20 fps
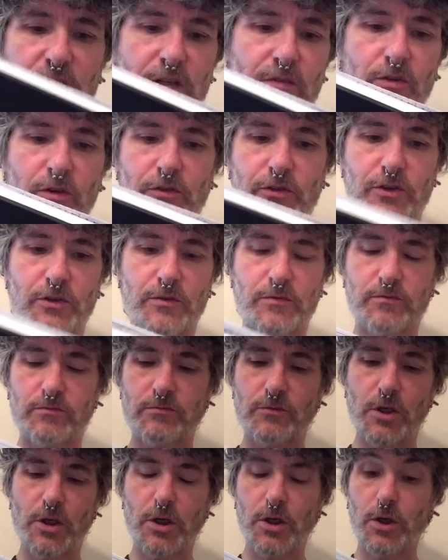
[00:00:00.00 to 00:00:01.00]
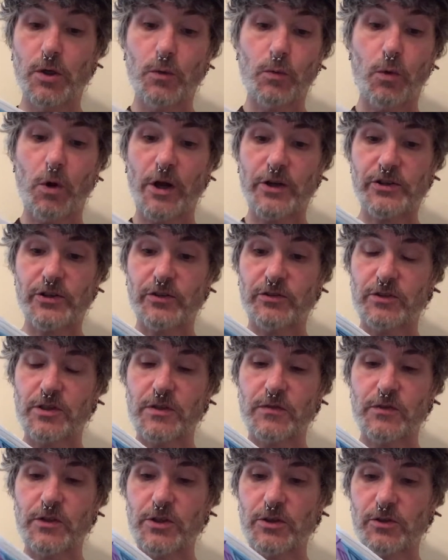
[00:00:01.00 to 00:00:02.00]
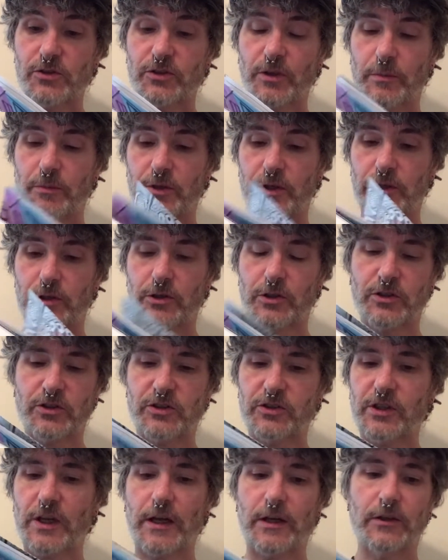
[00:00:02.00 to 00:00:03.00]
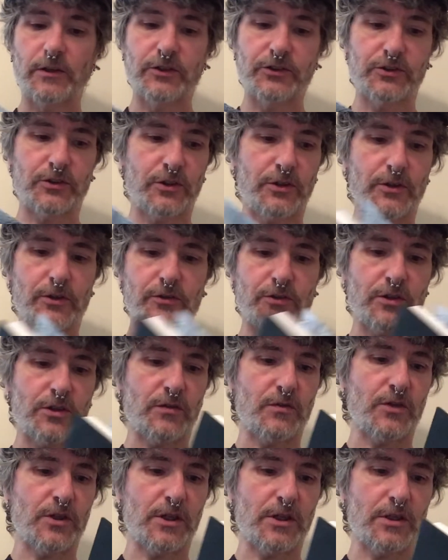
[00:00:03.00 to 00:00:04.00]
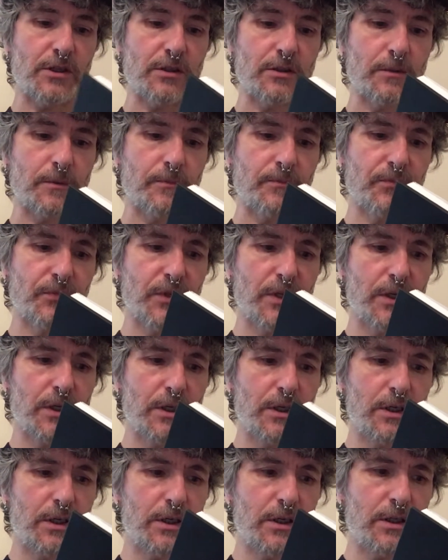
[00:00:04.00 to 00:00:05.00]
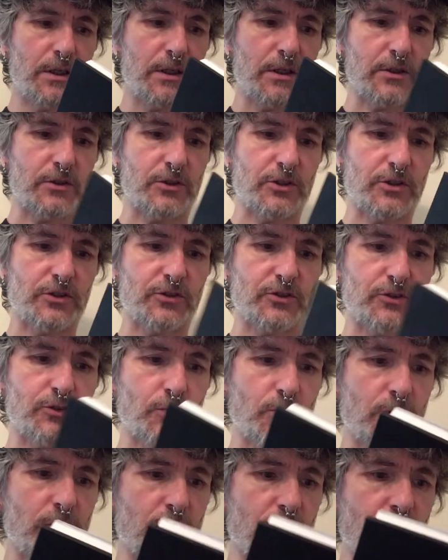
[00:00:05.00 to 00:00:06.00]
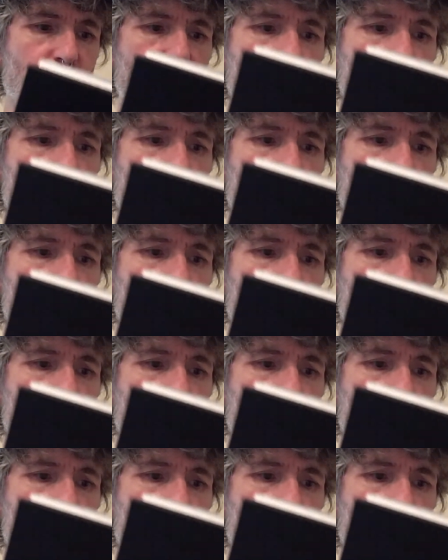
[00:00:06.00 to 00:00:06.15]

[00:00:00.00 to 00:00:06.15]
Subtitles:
Even if you're watching TV or something, you can just kind of listen to the TV and just sort of